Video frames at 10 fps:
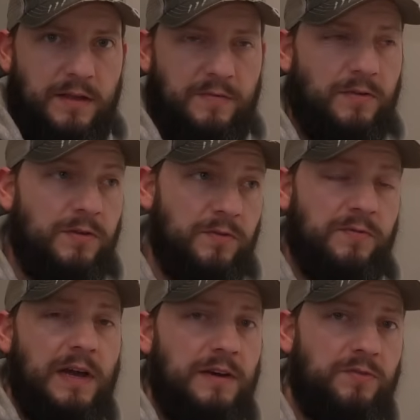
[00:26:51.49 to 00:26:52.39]
If you do
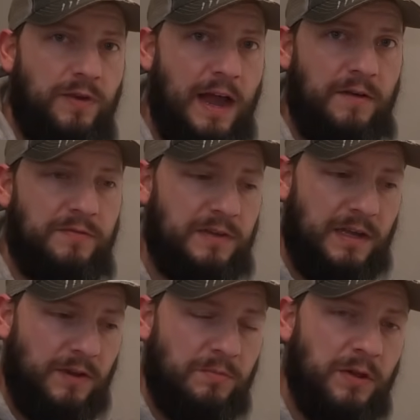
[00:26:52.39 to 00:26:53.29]
find a draft
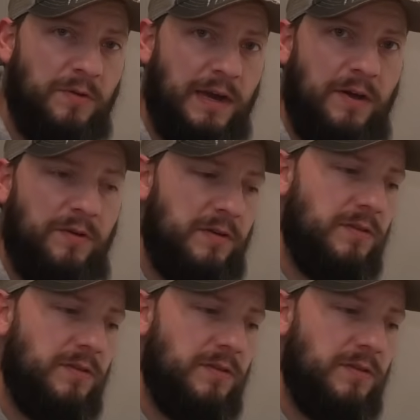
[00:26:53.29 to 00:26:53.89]
and you blow it out,